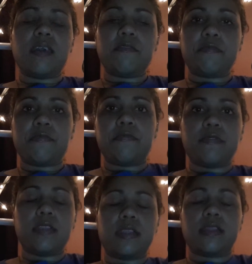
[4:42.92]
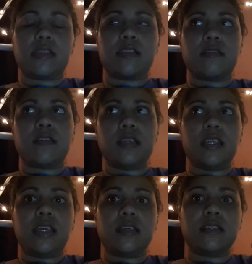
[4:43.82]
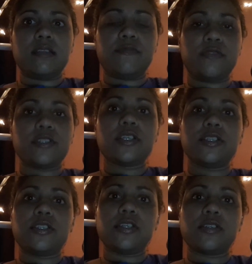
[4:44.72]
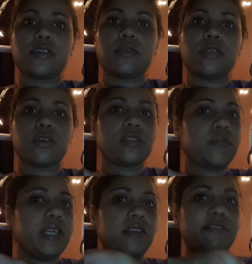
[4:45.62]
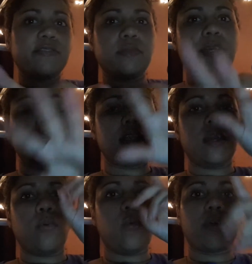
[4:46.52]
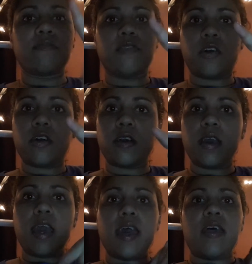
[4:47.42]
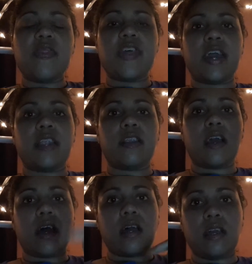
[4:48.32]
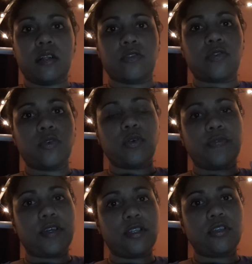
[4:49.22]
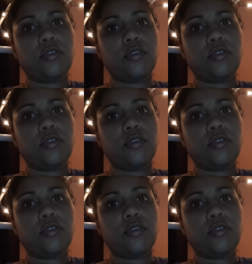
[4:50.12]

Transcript: If today's footage turned out not to be enough to make it like one vlog, then it'll roll over into